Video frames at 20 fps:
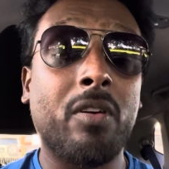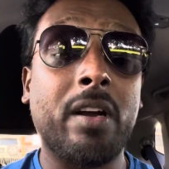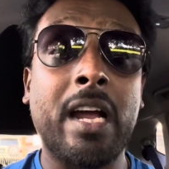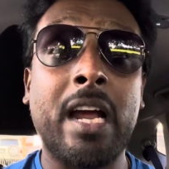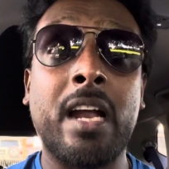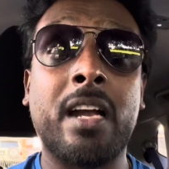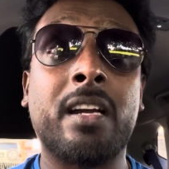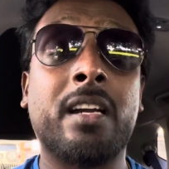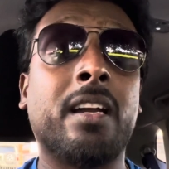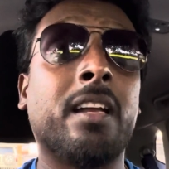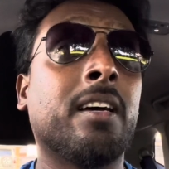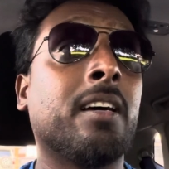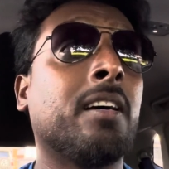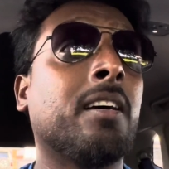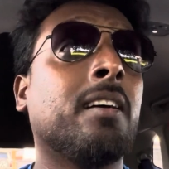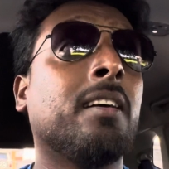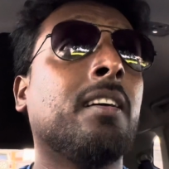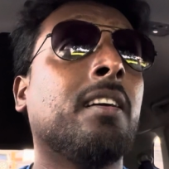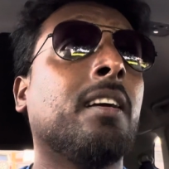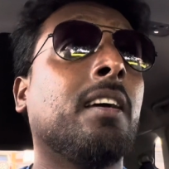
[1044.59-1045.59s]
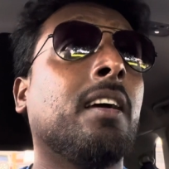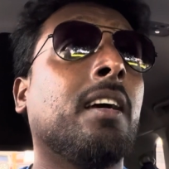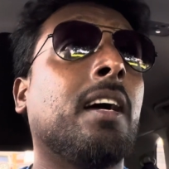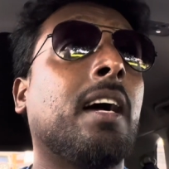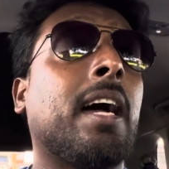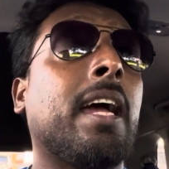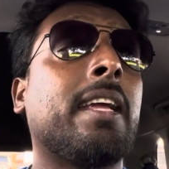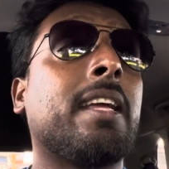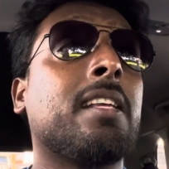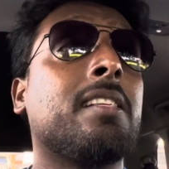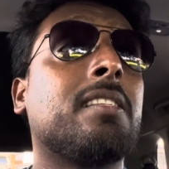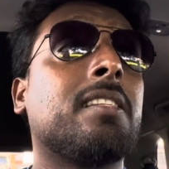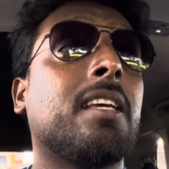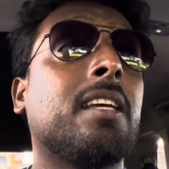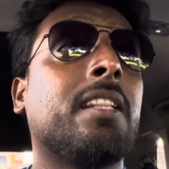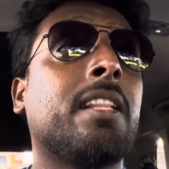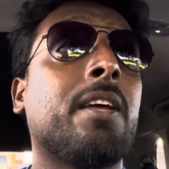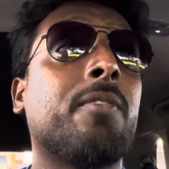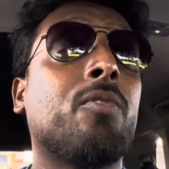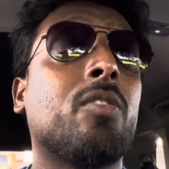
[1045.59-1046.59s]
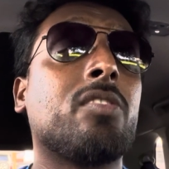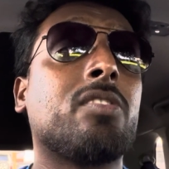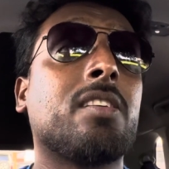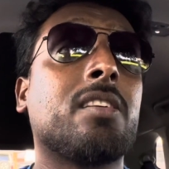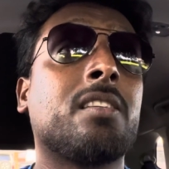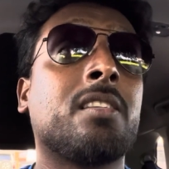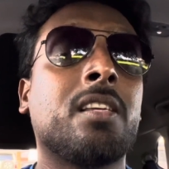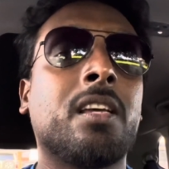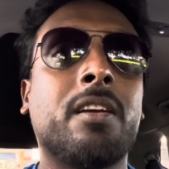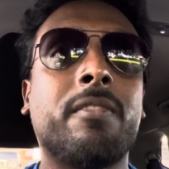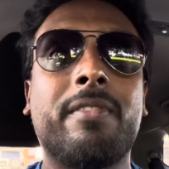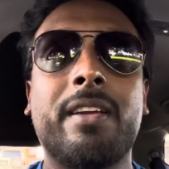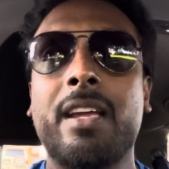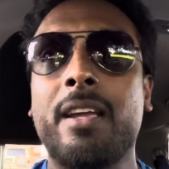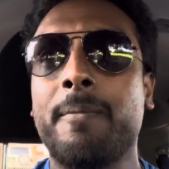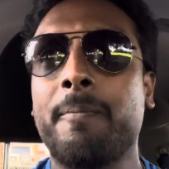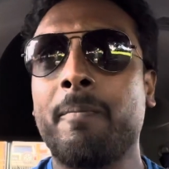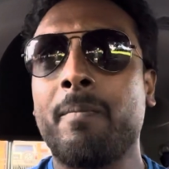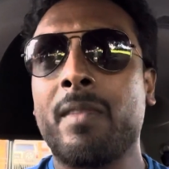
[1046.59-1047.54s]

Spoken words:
And I can say there was a survey.